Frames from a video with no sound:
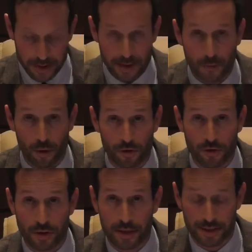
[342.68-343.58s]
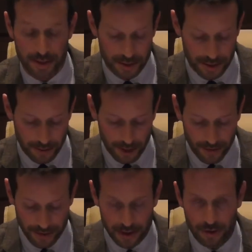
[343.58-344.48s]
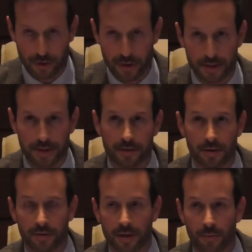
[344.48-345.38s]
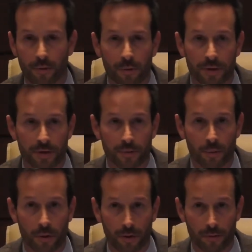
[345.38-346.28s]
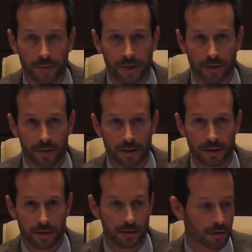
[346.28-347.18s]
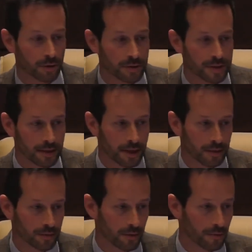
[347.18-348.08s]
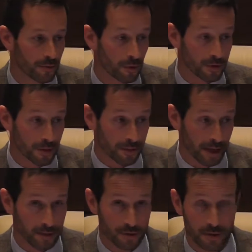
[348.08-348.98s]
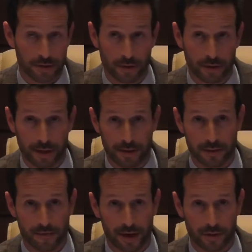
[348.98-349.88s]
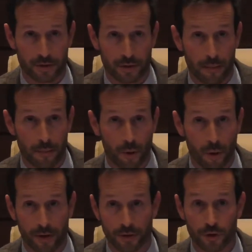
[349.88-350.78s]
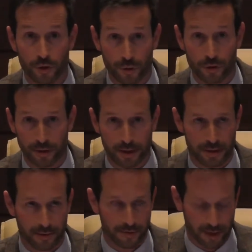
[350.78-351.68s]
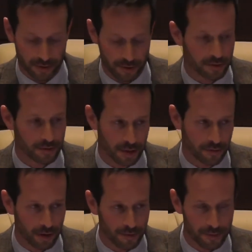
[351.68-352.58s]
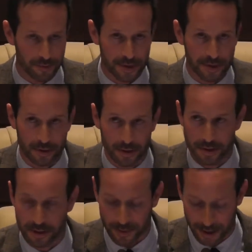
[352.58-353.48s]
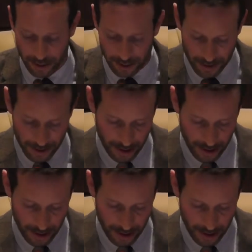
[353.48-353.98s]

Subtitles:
system or dualist system. I think that dualist is not the appropriate word because you'll see that for some countries, the connecting factors are more than 2 connecting factors. So that's why I think secessionist is better.